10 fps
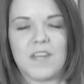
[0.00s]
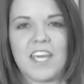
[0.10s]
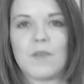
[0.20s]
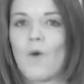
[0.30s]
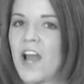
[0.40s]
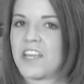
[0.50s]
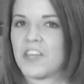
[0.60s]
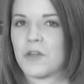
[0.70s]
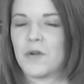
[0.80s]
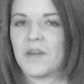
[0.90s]

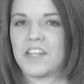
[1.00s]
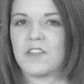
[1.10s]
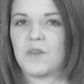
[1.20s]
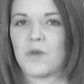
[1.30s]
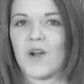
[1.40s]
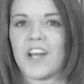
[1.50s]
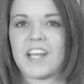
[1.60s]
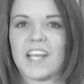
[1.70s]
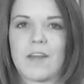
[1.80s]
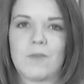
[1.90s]
NYU in New
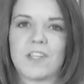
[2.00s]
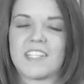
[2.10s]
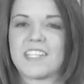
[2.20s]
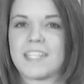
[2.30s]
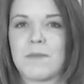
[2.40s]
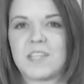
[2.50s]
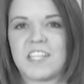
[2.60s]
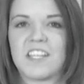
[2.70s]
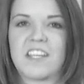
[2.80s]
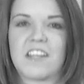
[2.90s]
York and was
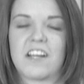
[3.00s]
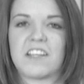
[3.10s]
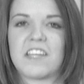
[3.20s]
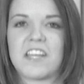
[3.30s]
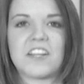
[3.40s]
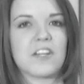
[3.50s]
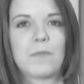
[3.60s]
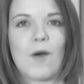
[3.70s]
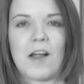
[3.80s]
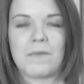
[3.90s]
accepted into their theater
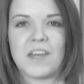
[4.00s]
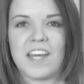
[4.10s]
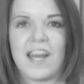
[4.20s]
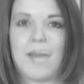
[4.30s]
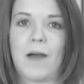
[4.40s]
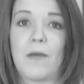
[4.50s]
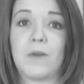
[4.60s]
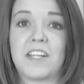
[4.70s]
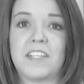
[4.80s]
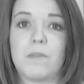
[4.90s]
department and I
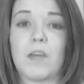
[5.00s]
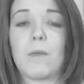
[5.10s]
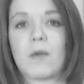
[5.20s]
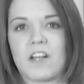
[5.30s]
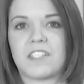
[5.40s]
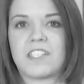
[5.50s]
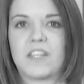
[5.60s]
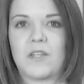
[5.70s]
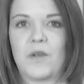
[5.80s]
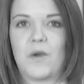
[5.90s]
wanted to be a
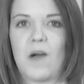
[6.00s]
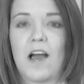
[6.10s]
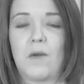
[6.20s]
person who